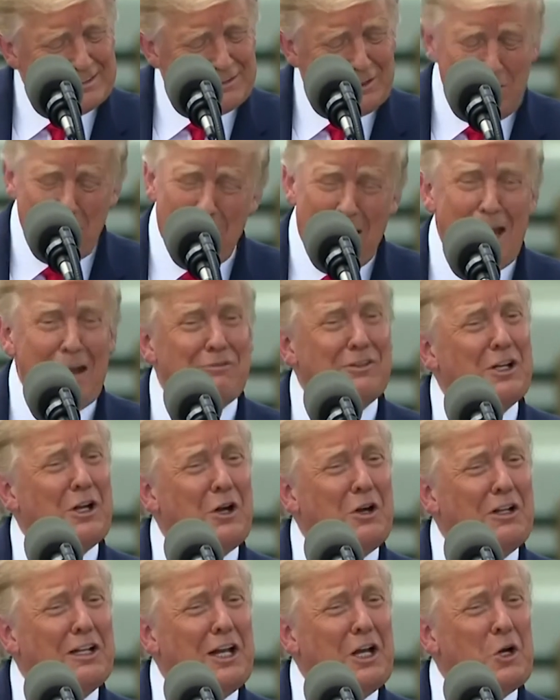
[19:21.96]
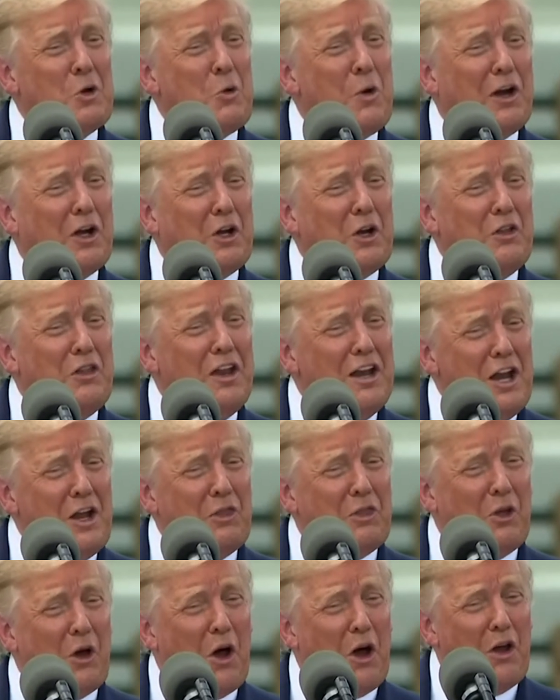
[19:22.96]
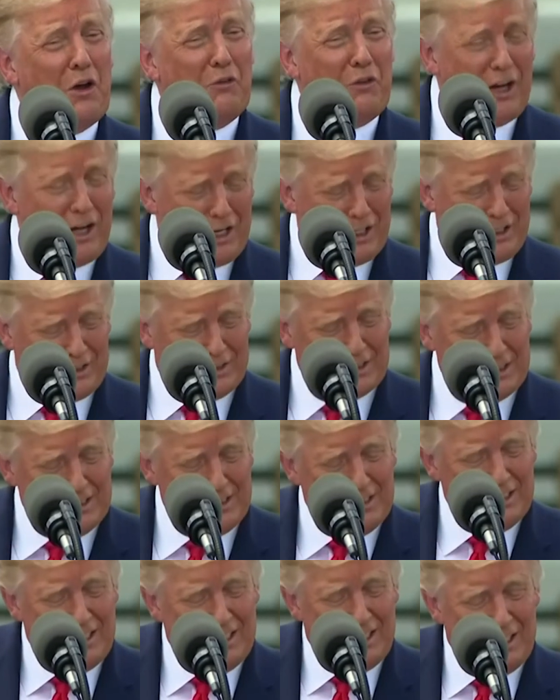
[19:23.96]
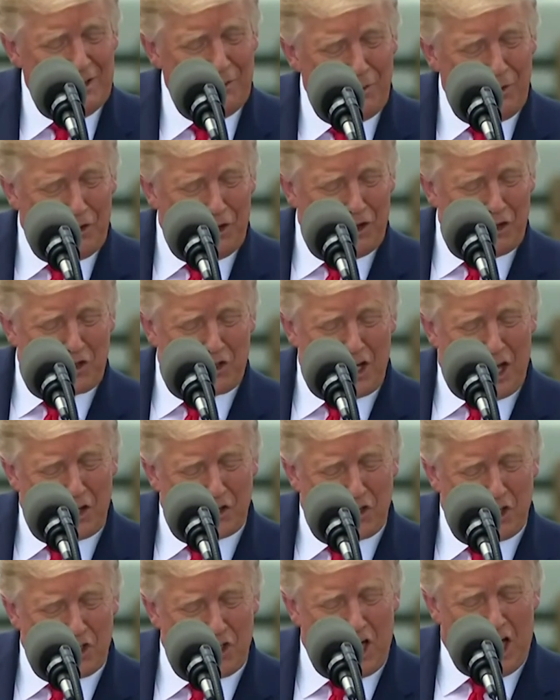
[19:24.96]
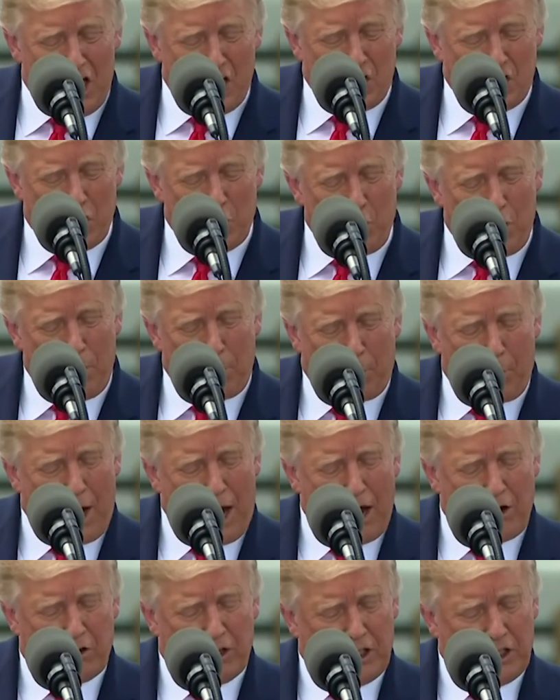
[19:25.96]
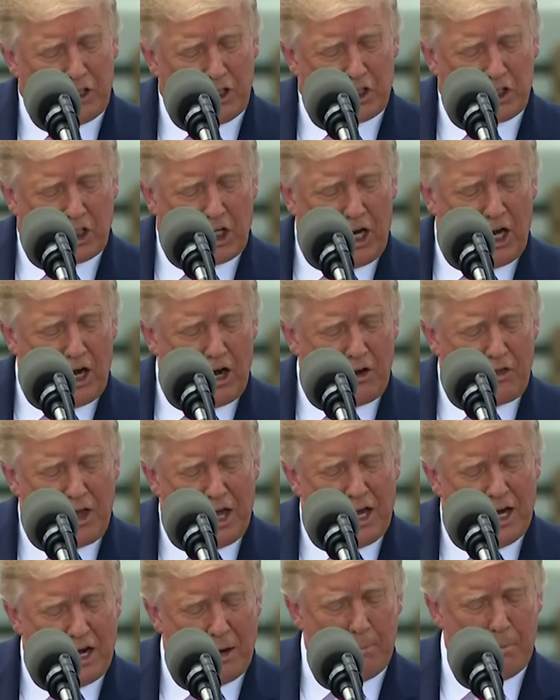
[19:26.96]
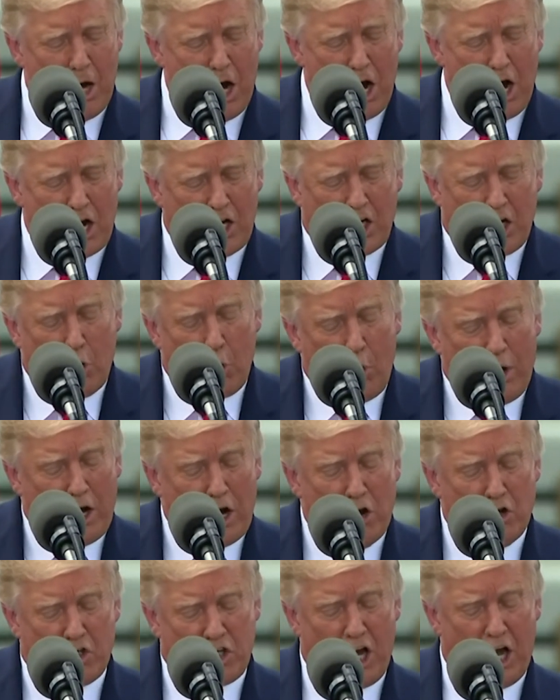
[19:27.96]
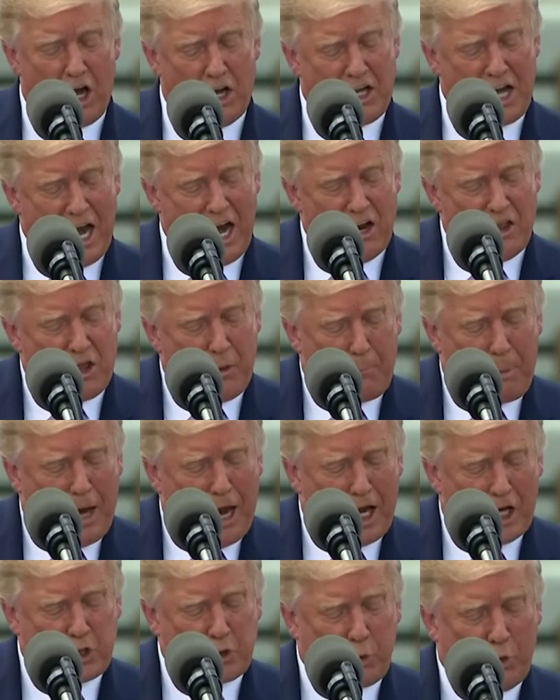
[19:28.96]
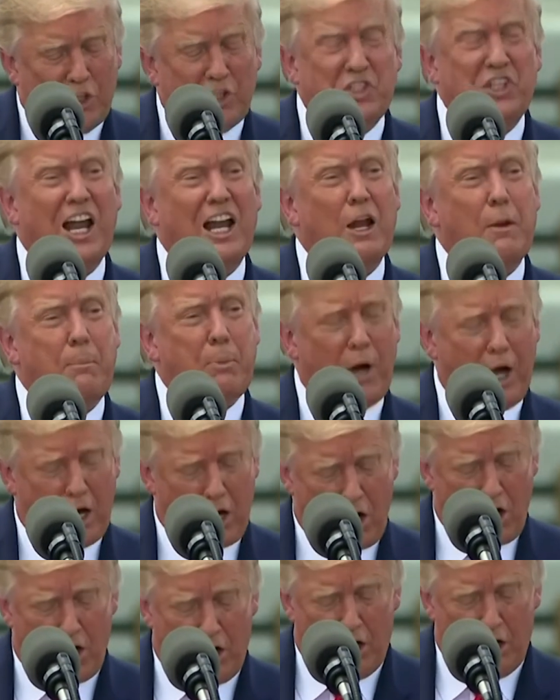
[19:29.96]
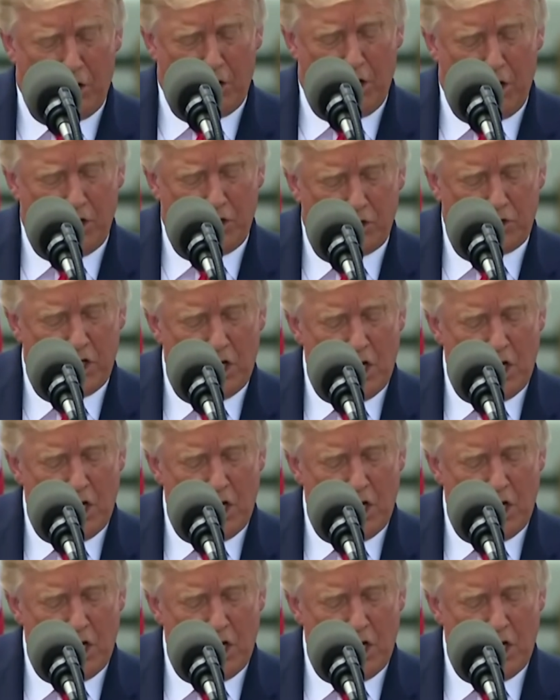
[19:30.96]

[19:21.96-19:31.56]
We may have to go a little quicker than I thought, right? With this designation, we proudly declare that in America, we don't tear down the past. We celebrate our heroes.